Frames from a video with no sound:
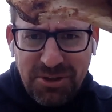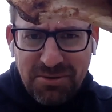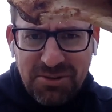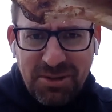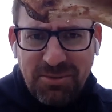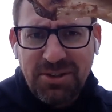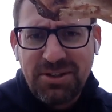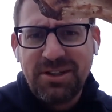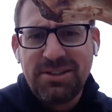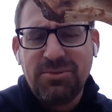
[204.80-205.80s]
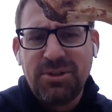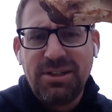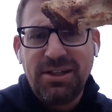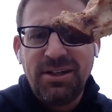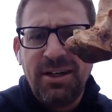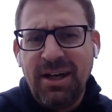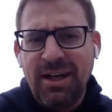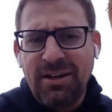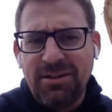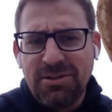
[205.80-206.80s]
review of some of the things that we did
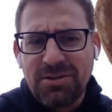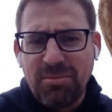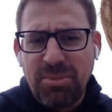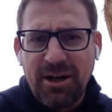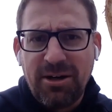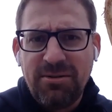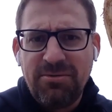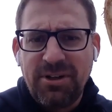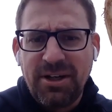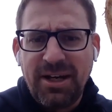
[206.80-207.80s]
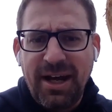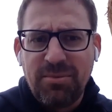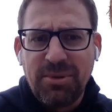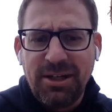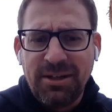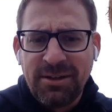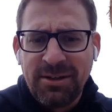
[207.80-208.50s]
and a little comparative anatomy.